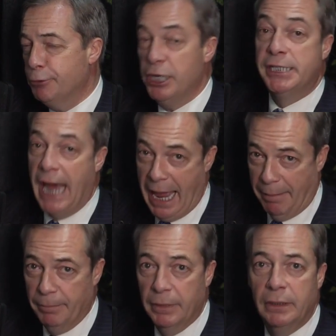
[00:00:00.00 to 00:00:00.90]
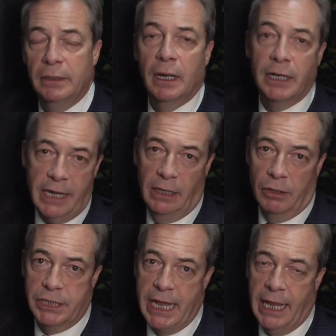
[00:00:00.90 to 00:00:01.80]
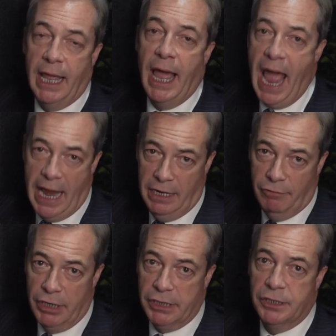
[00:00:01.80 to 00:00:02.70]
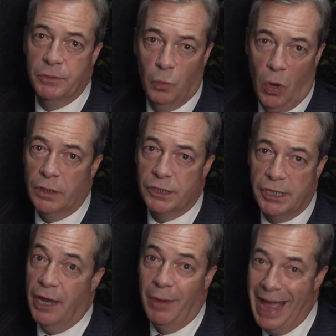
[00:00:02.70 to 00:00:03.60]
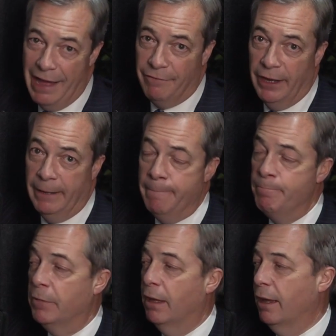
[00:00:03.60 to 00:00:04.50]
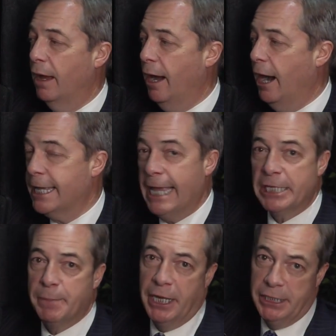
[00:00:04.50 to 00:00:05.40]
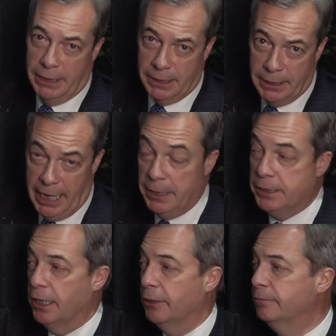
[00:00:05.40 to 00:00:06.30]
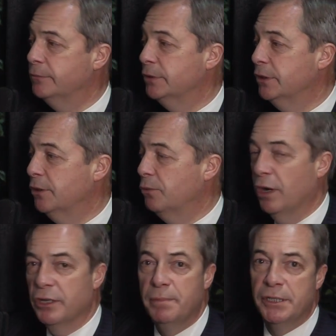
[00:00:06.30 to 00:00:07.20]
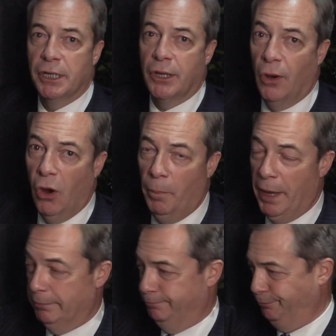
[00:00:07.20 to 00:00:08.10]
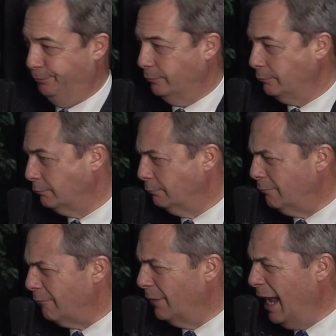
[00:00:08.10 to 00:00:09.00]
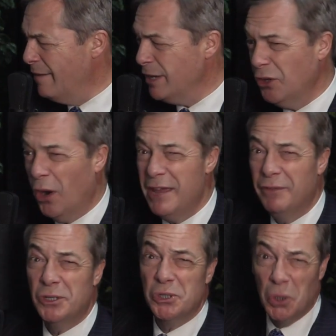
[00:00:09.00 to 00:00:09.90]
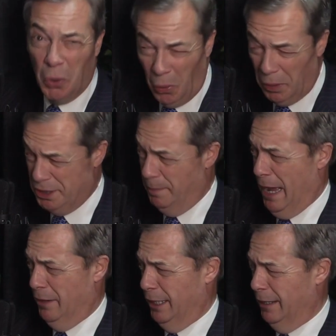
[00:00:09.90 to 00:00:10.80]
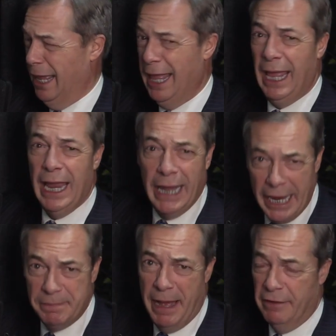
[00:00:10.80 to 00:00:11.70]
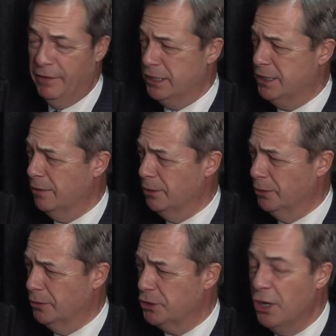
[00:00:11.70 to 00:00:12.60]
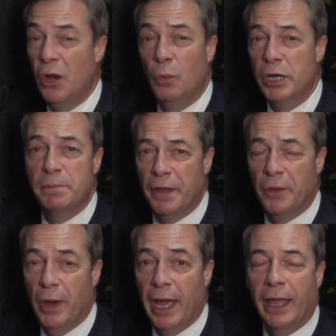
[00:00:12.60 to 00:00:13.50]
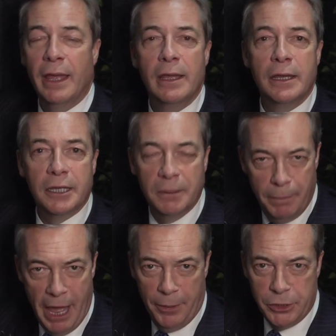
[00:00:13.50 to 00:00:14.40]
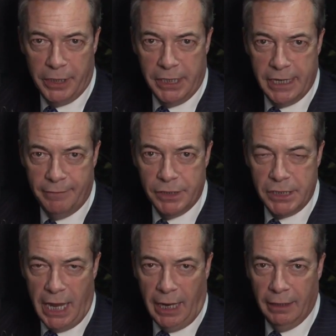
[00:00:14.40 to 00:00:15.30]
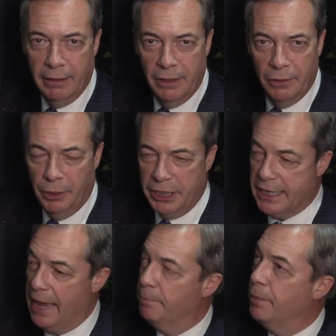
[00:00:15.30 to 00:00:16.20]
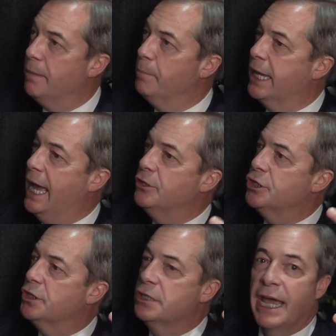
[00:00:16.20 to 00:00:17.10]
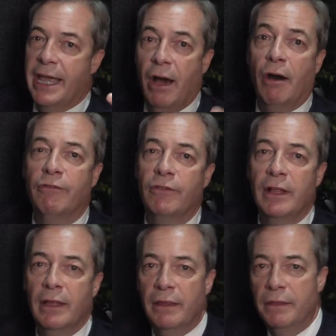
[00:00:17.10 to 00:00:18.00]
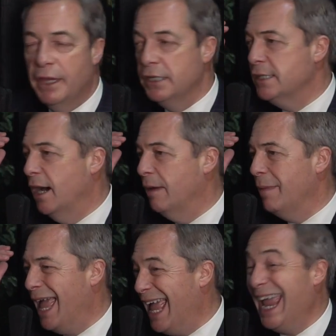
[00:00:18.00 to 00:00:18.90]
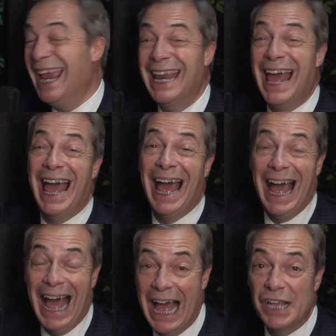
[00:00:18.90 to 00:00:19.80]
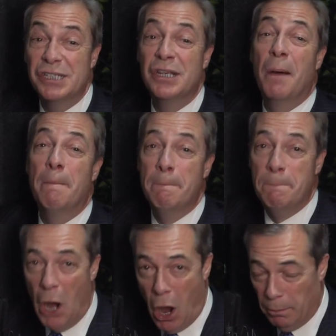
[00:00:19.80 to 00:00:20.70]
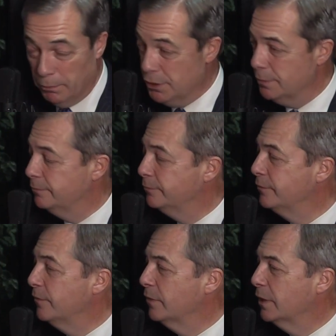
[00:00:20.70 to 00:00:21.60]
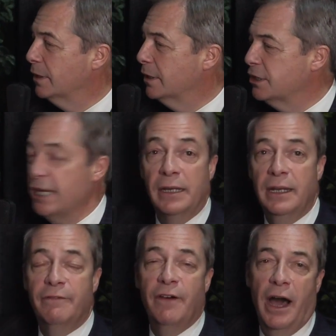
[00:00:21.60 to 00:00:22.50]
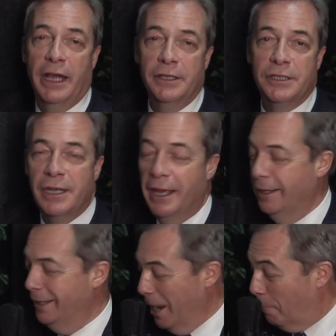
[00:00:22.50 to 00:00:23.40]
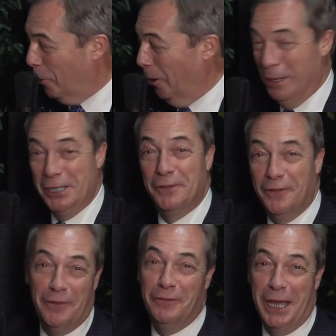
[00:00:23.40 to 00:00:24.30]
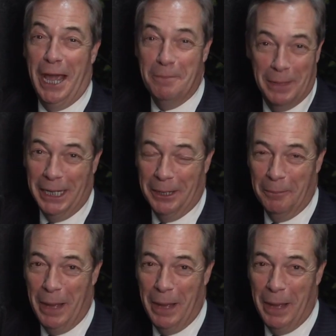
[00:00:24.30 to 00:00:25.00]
tame, clearly not taking any risks whatsoever, I guess because he doesn't need to. Whereas Mr. Corbyn, having not even talked about it in his manifesto launch, which, by the way, compared with 2017, when his campaign began just to take off, this time it has bombed, suddenly finds a promise for £58 billion